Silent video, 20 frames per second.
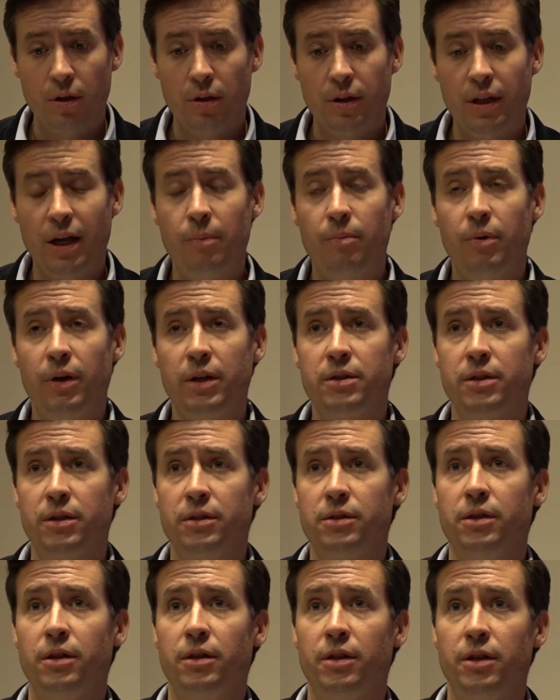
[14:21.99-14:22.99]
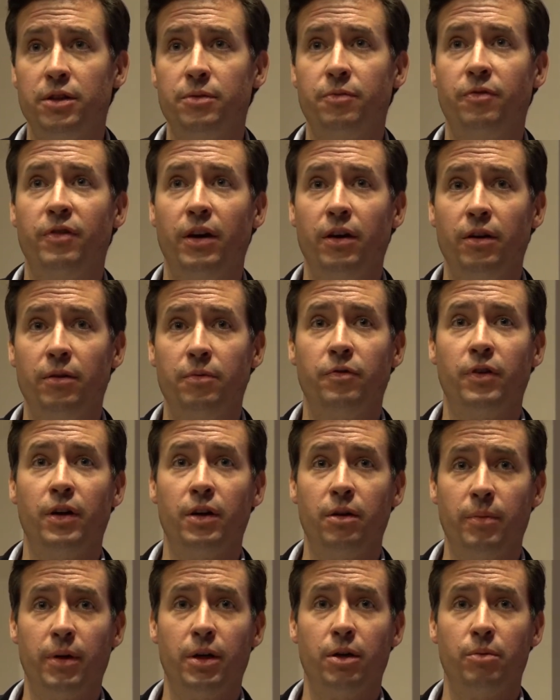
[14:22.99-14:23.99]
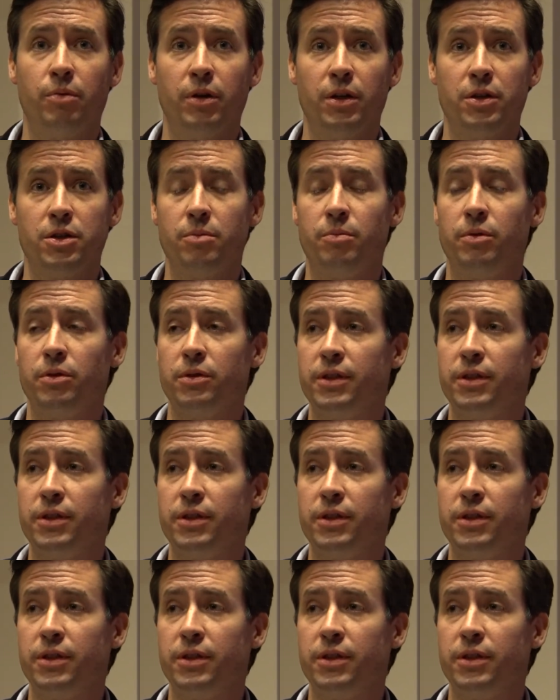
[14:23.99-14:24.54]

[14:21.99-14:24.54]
that brings us to this very fundamental principle.